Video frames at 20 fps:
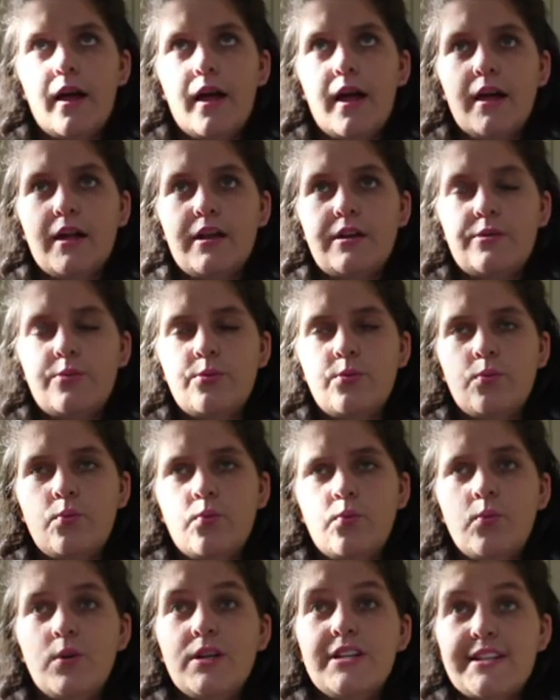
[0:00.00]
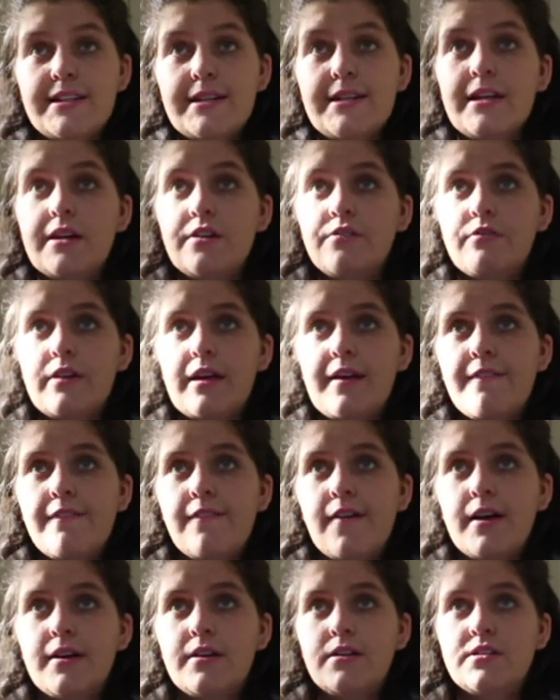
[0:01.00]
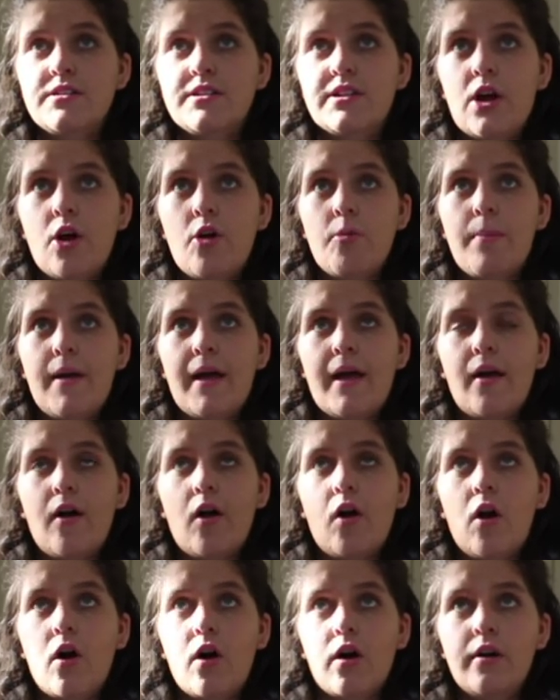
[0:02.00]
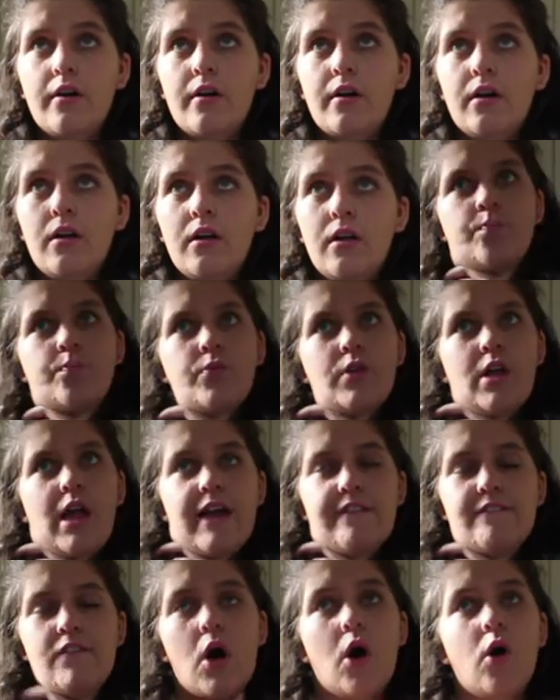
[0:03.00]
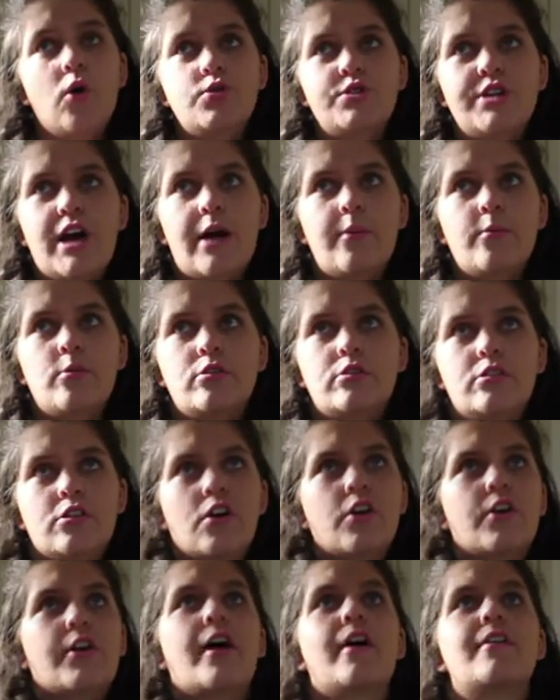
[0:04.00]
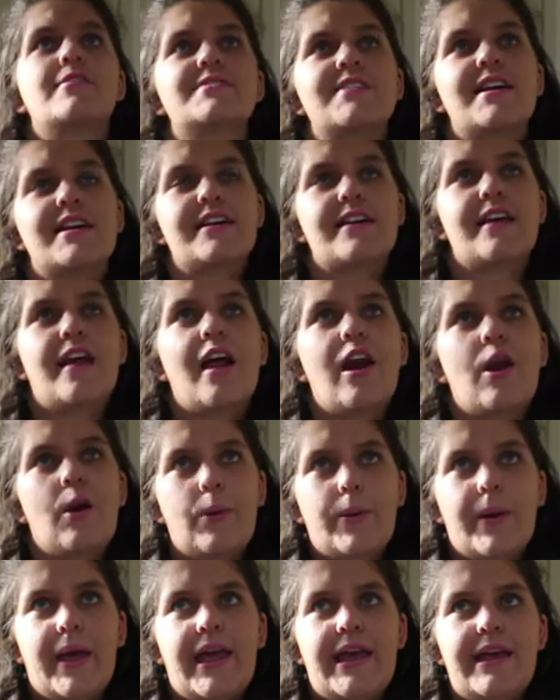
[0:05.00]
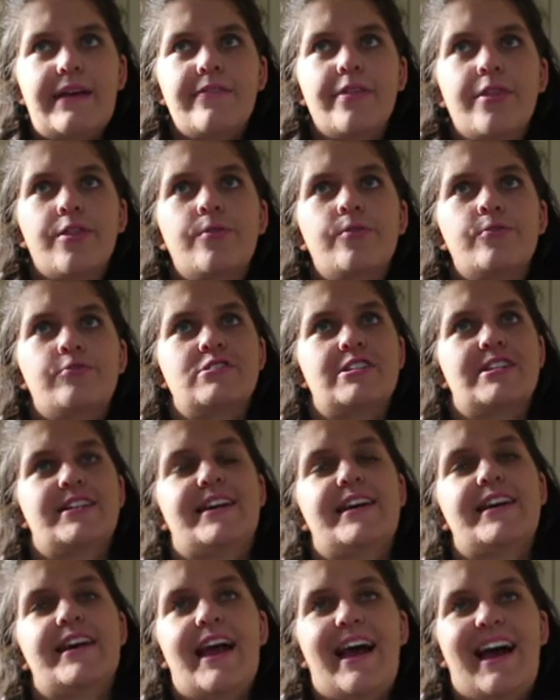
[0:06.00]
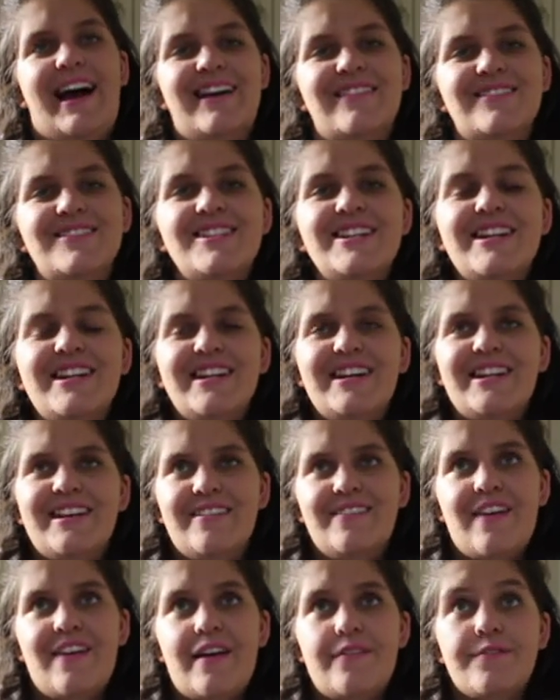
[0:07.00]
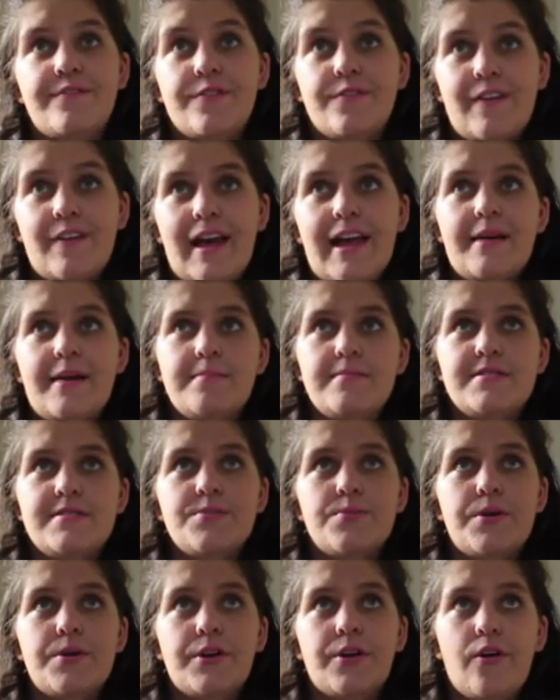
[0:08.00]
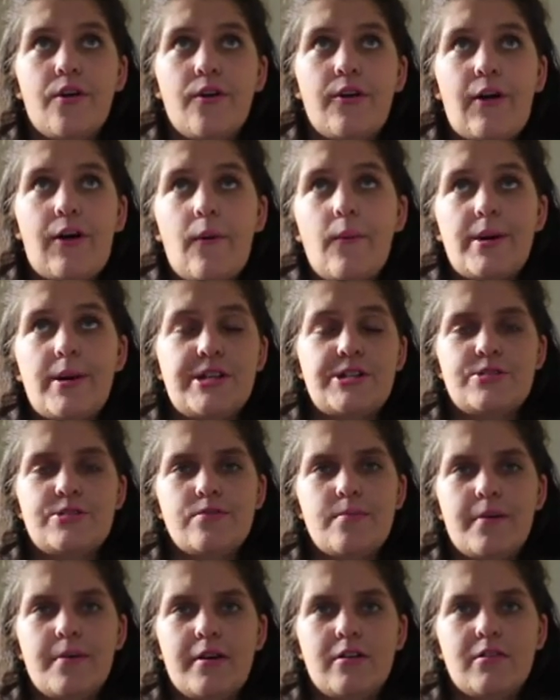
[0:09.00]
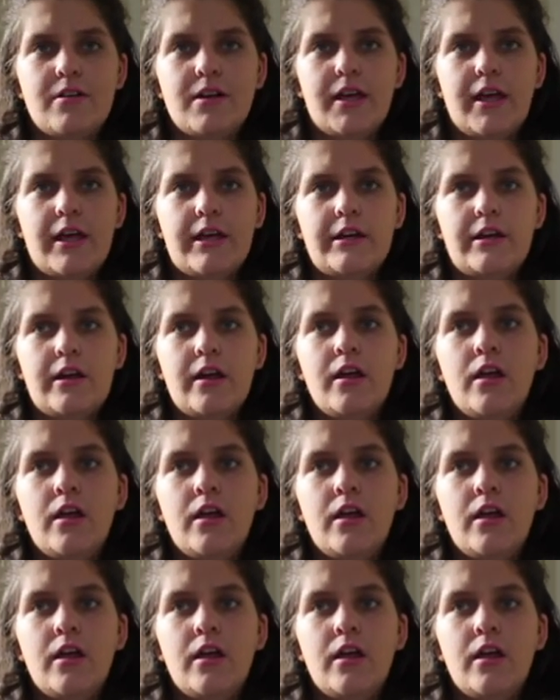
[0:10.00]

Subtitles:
and we did get a refund to go back on, and the whole time we were on I was like low-key freaking out that the flames were going to appear again.